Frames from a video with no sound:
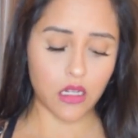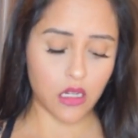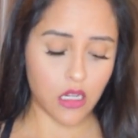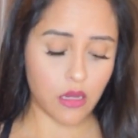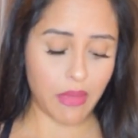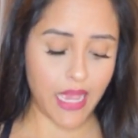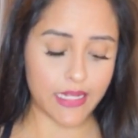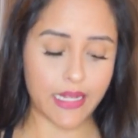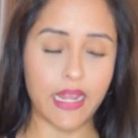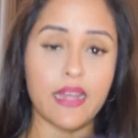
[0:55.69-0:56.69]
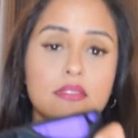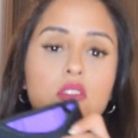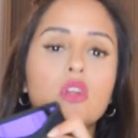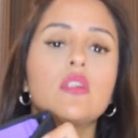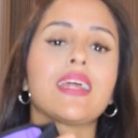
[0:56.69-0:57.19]
um, and it has
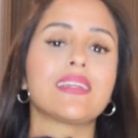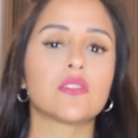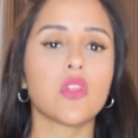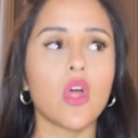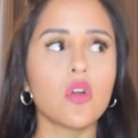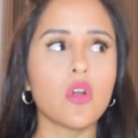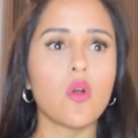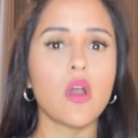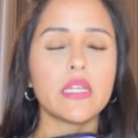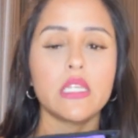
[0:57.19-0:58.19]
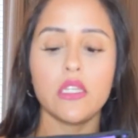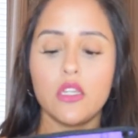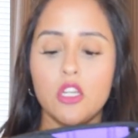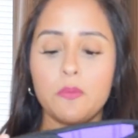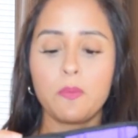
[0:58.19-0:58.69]
their nice logo on
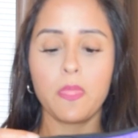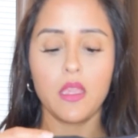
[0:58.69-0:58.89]
here.